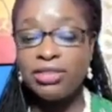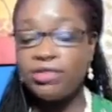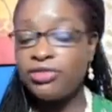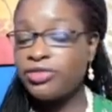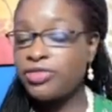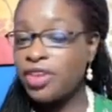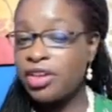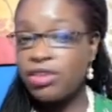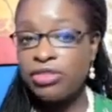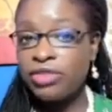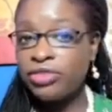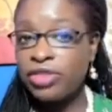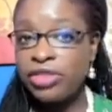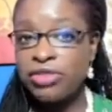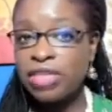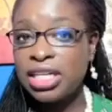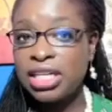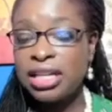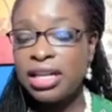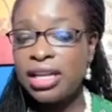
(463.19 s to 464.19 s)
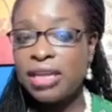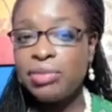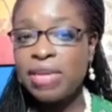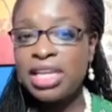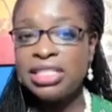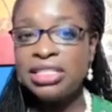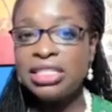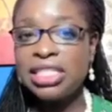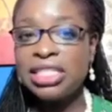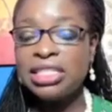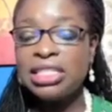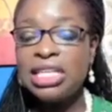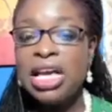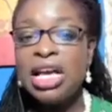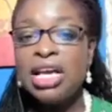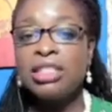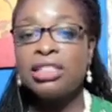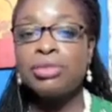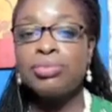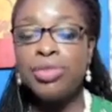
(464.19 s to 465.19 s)
very, very clear mandate,
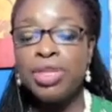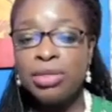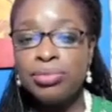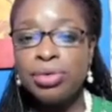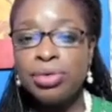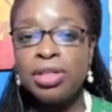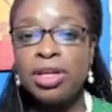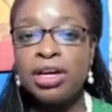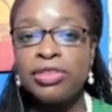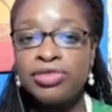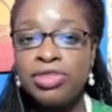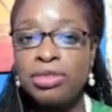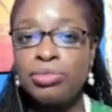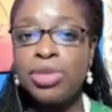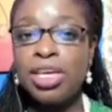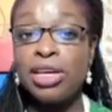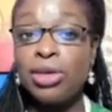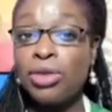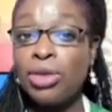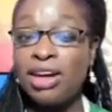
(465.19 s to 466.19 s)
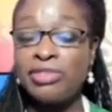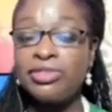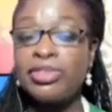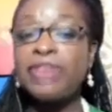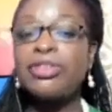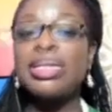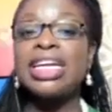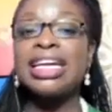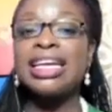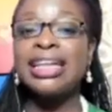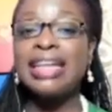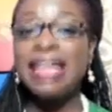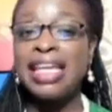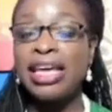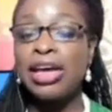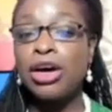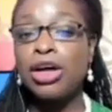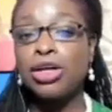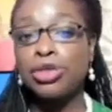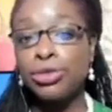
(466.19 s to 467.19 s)
the people of Tobago are very
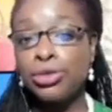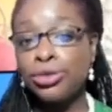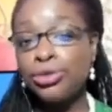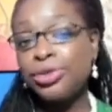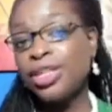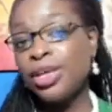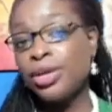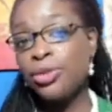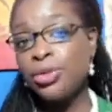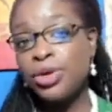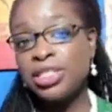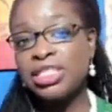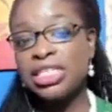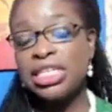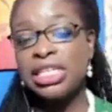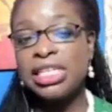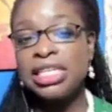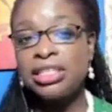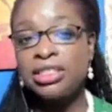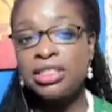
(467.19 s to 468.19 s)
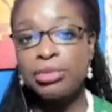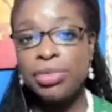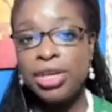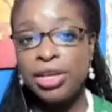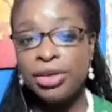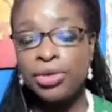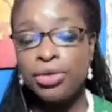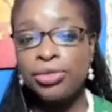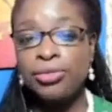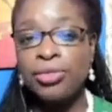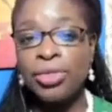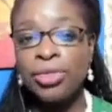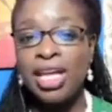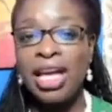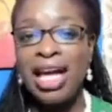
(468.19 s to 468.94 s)
clear on who they want to lead Tobago,